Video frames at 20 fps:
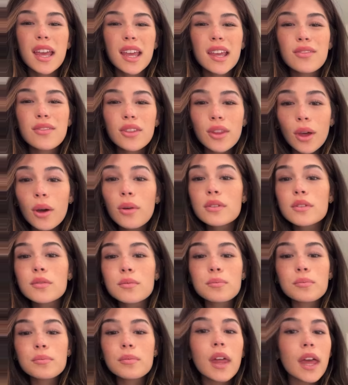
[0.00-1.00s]
Even though it's
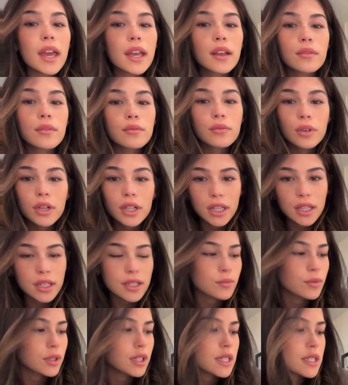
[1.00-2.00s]
like really,
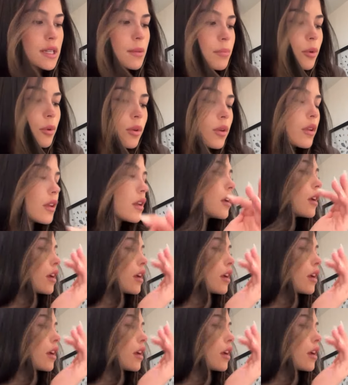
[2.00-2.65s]
really simple,